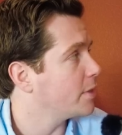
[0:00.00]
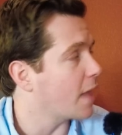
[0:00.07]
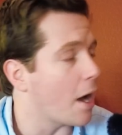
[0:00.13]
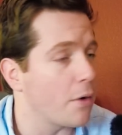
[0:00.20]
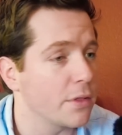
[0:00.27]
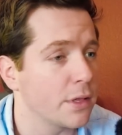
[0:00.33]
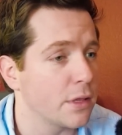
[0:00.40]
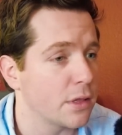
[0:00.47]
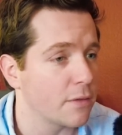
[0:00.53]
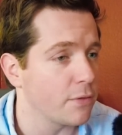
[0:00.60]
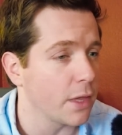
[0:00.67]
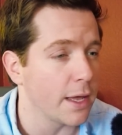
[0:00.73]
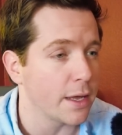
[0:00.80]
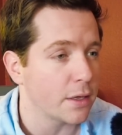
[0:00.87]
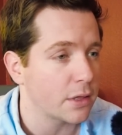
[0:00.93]
thousands of
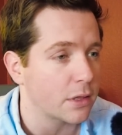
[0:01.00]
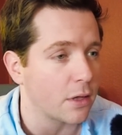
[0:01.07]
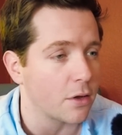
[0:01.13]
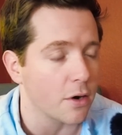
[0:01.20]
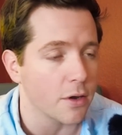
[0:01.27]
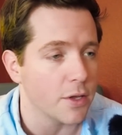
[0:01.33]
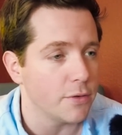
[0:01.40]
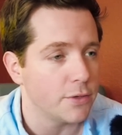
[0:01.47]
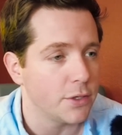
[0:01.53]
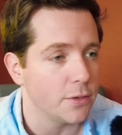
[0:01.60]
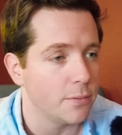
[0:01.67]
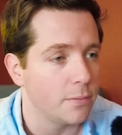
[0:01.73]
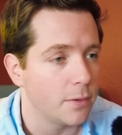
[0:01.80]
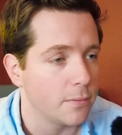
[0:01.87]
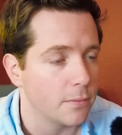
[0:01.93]
likes on our
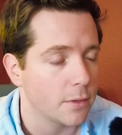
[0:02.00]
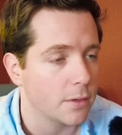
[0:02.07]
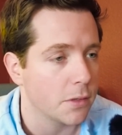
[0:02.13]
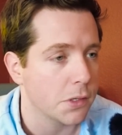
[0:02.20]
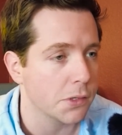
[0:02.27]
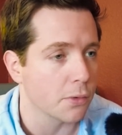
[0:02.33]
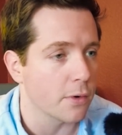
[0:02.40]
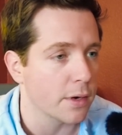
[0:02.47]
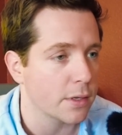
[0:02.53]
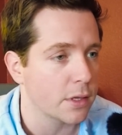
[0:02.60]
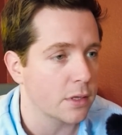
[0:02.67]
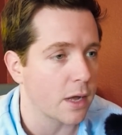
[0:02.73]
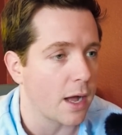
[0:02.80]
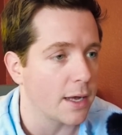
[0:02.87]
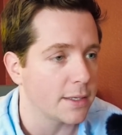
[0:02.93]
YouTube
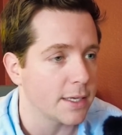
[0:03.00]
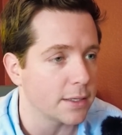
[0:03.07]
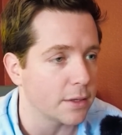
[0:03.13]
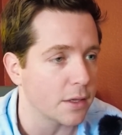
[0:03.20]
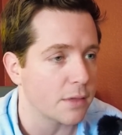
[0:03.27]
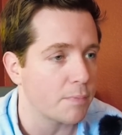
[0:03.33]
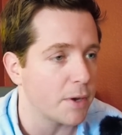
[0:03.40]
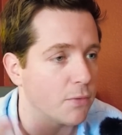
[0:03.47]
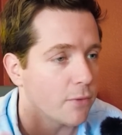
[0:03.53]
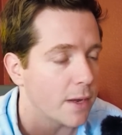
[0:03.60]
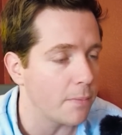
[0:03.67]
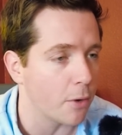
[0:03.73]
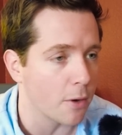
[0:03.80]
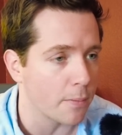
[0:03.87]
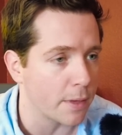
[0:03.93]
Shorts content that's been
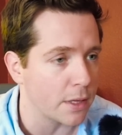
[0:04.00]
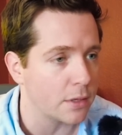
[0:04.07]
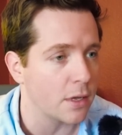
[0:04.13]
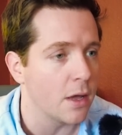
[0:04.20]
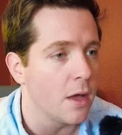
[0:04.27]
repurposed